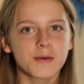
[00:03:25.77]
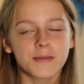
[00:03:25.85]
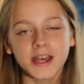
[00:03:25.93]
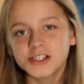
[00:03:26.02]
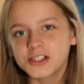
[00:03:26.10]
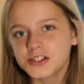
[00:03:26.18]

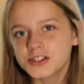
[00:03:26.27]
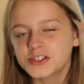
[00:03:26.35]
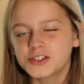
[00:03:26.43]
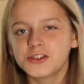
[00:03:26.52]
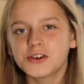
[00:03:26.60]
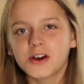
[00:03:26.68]
Make sure
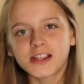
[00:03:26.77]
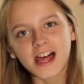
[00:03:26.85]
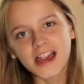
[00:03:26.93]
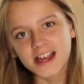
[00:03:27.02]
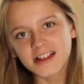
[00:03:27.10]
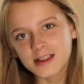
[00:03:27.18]
to
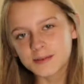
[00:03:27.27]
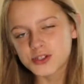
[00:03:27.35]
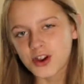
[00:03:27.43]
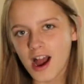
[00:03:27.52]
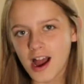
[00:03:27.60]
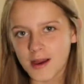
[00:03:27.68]
like and
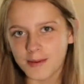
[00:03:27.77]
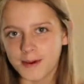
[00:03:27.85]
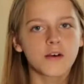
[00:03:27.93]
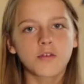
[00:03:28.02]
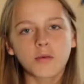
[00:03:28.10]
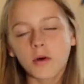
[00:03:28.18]
subscribe
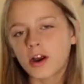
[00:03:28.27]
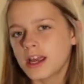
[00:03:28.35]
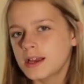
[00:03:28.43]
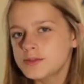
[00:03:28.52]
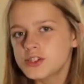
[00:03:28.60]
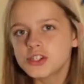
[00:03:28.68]
for more
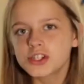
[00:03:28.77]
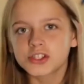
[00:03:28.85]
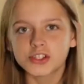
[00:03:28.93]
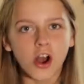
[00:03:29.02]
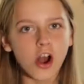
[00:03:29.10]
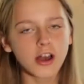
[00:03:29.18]
hamster,
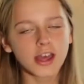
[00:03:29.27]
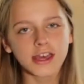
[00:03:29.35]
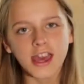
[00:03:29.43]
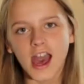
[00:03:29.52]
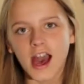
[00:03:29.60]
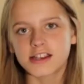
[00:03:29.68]
dog,
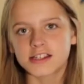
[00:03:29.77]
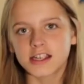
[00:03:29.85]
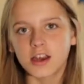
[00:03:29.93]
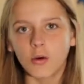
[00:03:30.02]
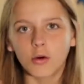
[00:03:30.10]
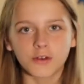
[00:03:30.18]
cat,
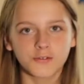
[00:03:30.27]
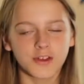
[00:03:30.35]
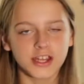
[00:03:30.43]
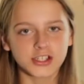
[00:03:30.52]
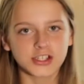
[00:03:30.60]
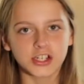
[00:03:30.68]
or
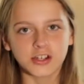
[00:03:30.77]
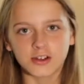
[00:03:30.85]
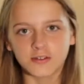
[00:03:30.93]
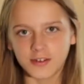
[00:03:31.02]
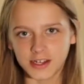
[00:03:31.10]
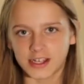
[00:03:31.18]
fish
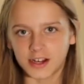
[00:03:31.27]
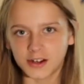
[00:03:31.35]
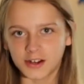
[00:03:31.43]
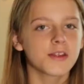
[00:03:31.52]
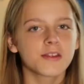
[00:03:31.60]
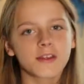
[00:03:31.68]

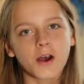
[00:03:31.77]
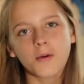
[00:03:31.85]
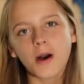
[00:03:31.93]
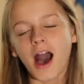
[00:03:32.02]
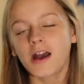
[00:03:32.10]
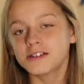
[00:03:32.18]
videos. So
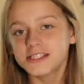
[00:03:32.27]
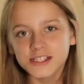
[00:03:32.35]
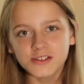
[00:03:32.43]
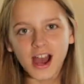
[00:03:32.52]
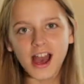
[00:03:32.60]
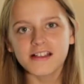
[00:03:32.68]
I will see
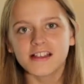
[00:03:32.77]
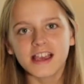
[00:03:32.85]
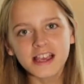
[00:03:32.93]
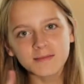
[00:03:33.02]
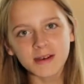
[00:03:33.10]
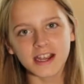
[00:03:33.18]
you guys
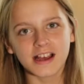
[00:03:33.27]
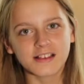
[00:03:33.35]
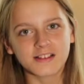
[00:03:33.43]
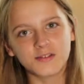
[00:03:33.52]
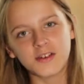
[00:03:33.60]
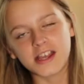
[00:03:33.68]
in my
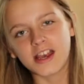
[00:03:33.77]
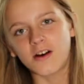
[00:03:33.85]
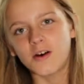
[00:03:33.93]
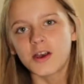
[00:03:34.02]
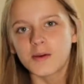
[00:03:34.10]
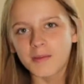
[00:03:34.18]
next
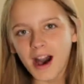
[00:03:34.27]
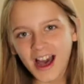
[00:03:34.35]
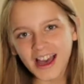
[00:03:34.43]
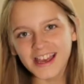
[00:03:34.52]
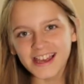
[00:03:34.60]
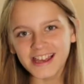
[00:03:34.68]
video.
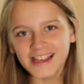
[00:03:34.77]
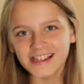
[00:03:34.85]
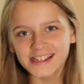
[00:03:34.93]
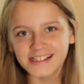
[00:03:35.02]
Bye!